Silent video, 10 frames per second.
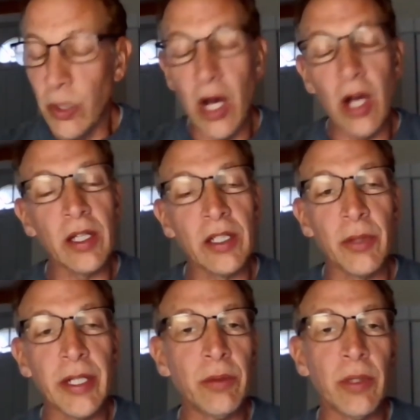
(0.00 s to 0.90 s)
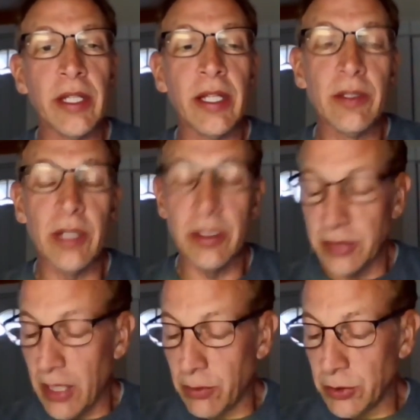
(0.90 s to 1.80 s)
we all agreed with it. I
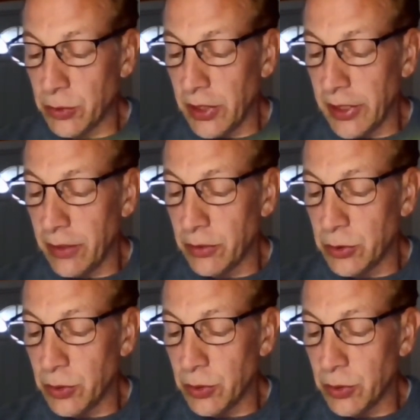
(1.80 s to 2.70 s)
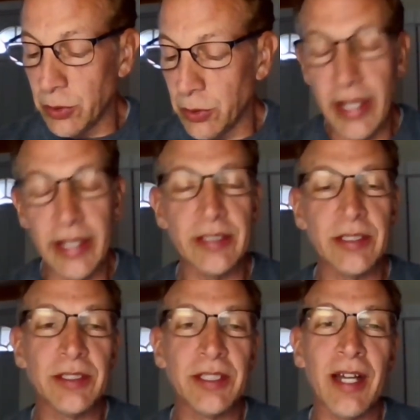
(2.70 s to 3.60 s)
was, I was really, it was really quite
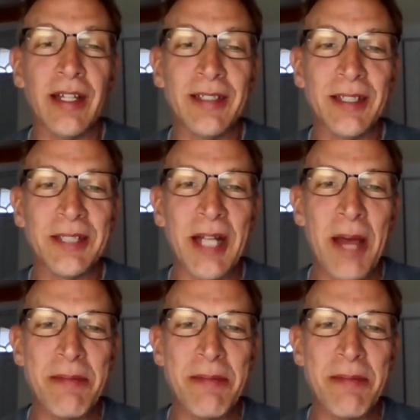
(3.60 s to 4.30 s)
nice. It's not, it doesn't